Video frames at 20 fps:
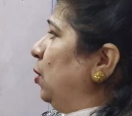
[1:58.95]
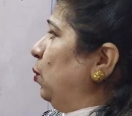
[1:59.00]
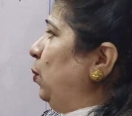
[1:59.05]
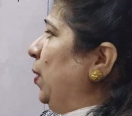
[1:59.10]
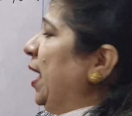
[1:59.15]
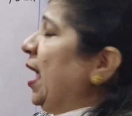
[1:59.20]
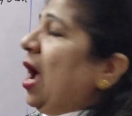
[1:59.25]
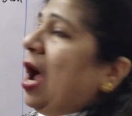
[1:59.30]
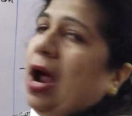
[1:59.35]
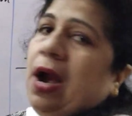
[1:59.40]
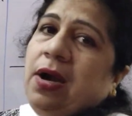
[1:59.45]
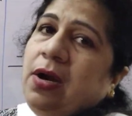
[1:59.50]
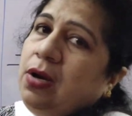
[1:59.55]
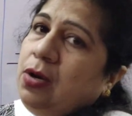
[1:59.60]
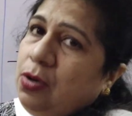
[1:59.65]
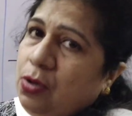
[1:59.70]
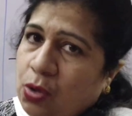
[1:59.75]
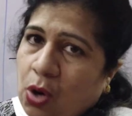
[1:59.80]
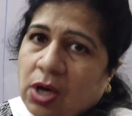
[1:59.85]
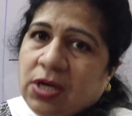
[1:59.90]
We are
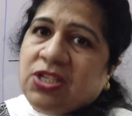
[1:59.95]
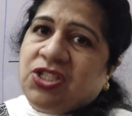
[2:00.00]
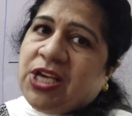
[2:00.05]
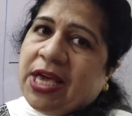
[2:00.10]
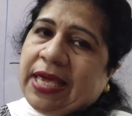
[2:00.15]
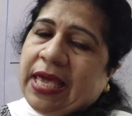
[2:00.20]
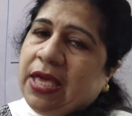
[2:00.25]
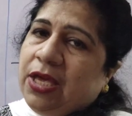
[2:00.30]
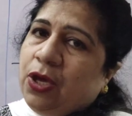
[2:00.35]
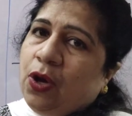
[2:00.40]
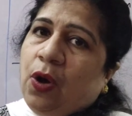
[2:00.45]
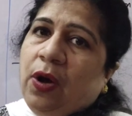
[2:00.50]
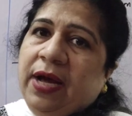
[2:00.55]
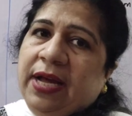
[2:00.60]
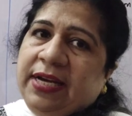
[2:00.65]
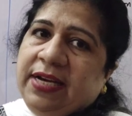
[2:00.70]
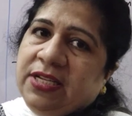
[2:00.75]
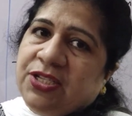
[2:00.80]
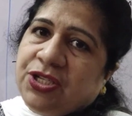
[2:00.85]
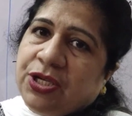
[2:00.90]
not checking your
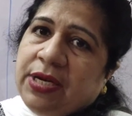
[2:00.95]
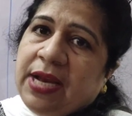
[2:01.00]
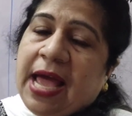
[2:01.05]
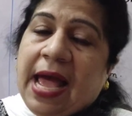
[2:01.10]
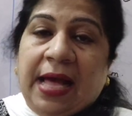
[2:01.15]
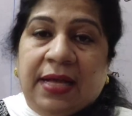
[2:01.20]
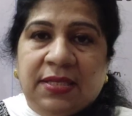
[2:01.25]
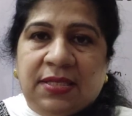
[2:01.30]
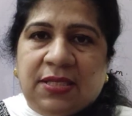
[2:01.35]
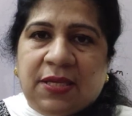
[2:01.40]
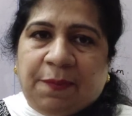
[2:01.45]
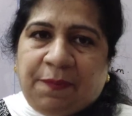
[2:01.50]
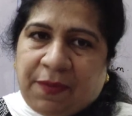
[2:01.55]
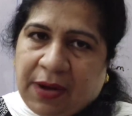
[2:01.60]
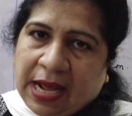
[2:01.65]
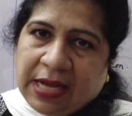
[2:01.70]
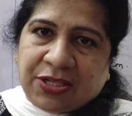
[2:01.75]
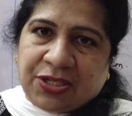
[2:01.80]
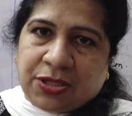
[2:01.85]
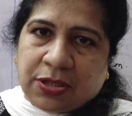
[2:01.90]
addition and
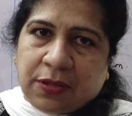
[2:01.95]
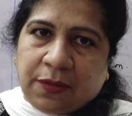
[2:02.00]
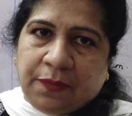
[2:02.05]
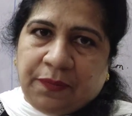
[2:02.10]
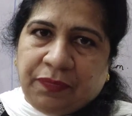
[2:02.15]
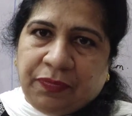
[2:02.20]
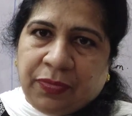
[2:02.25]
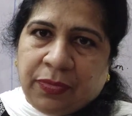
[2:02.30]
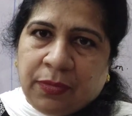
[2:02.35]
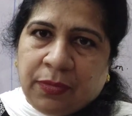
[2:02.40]
subtraction.